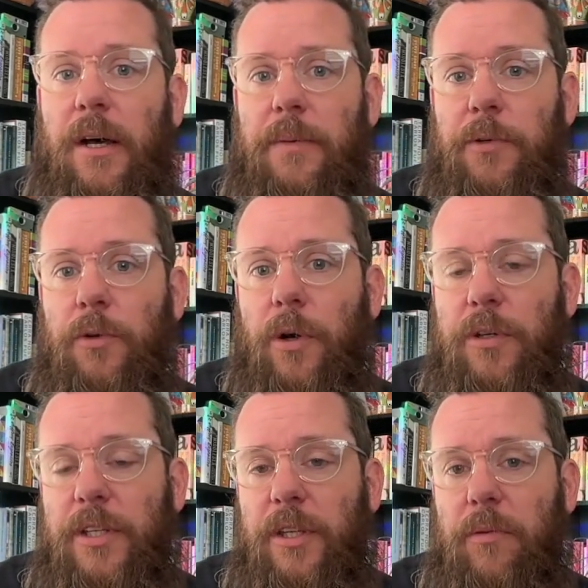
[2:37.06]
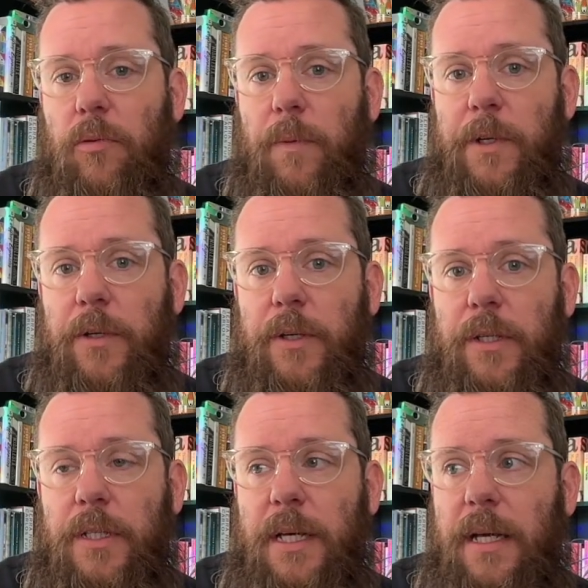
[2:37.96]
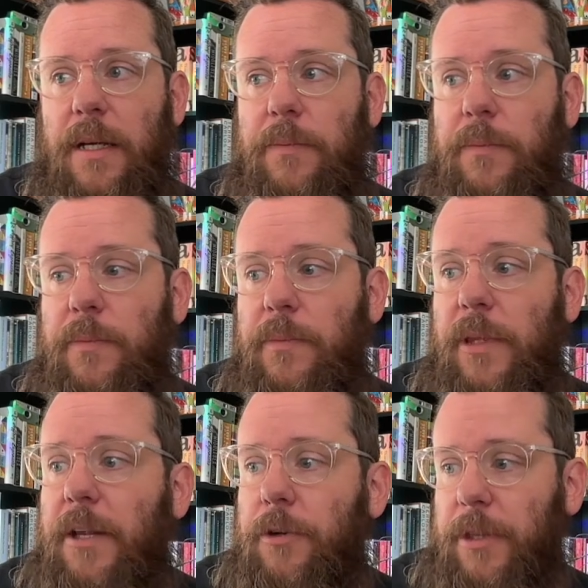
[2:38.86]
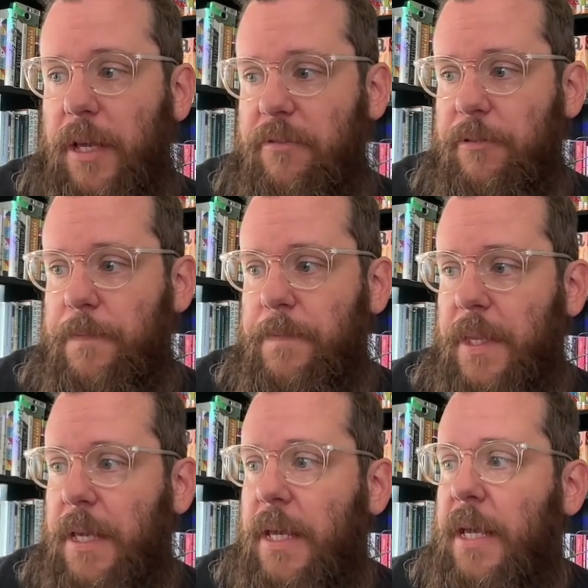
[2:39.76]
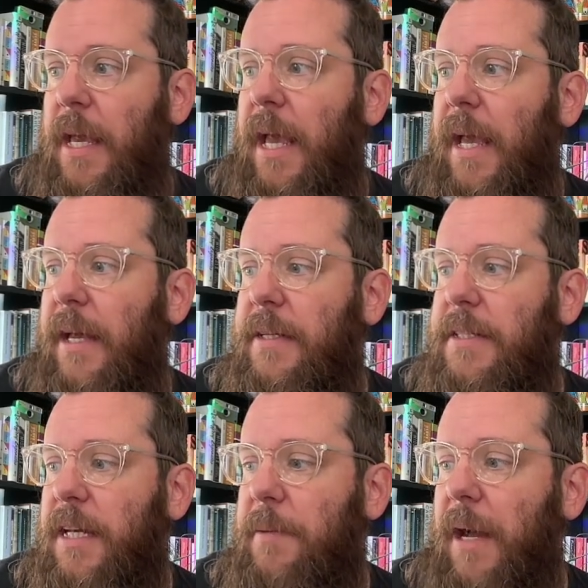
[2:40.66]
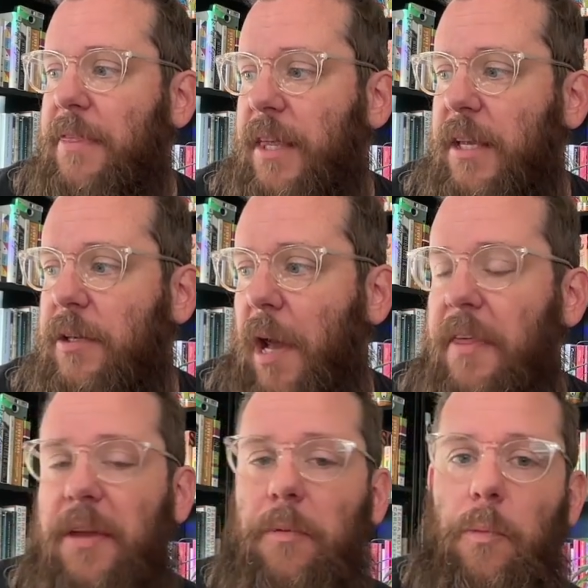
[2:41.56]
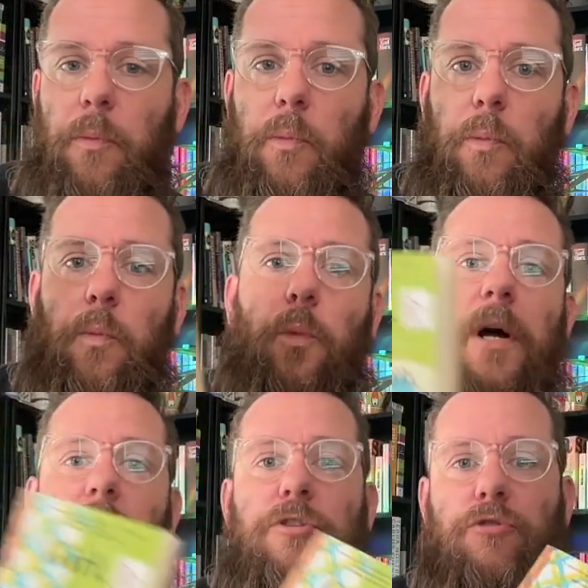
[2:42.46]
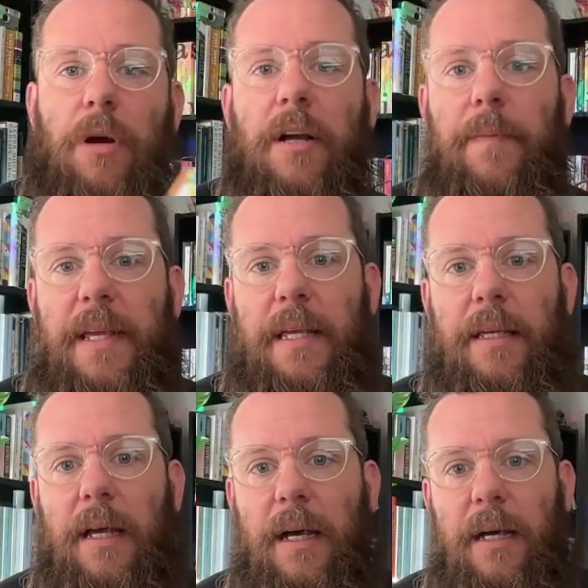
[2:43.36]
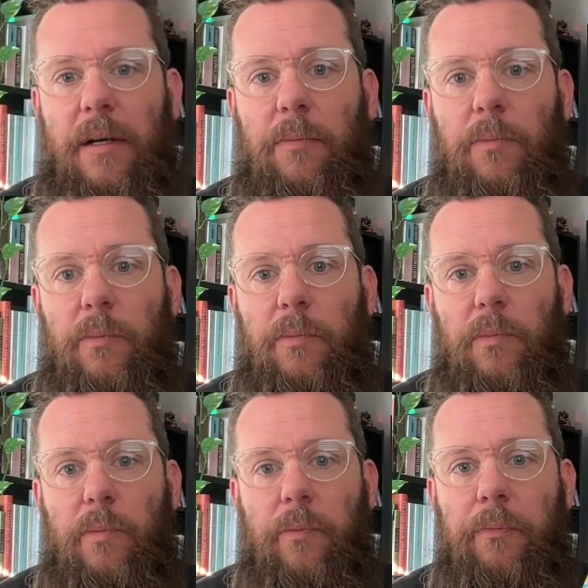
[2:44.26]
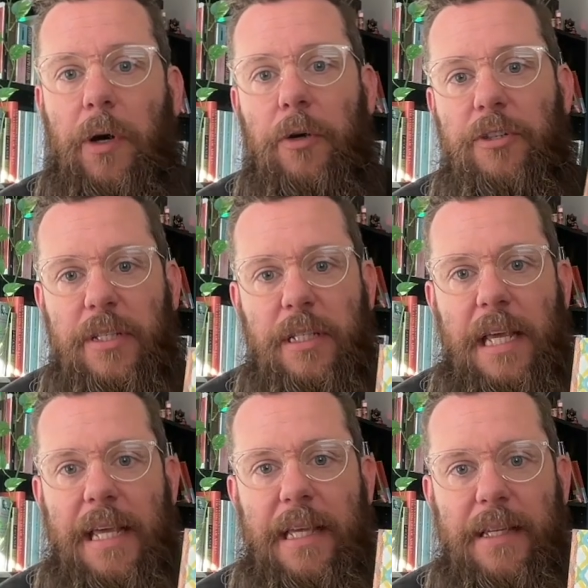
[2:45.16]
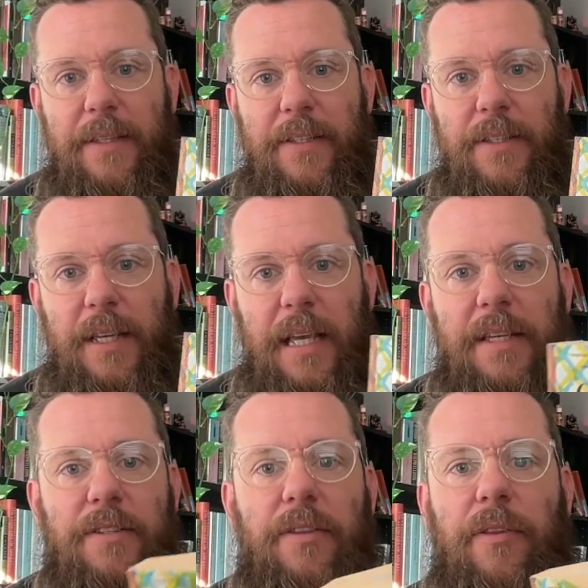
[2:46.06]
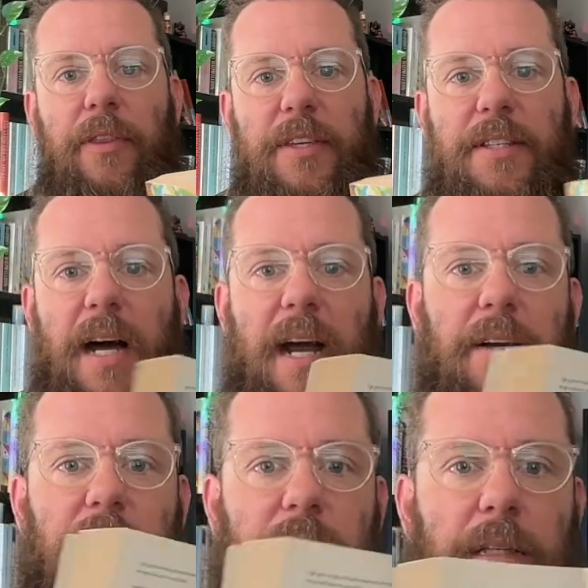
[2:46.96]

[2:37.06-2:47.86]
who are dealing with womanhood later in life. And I think what struck me most is the style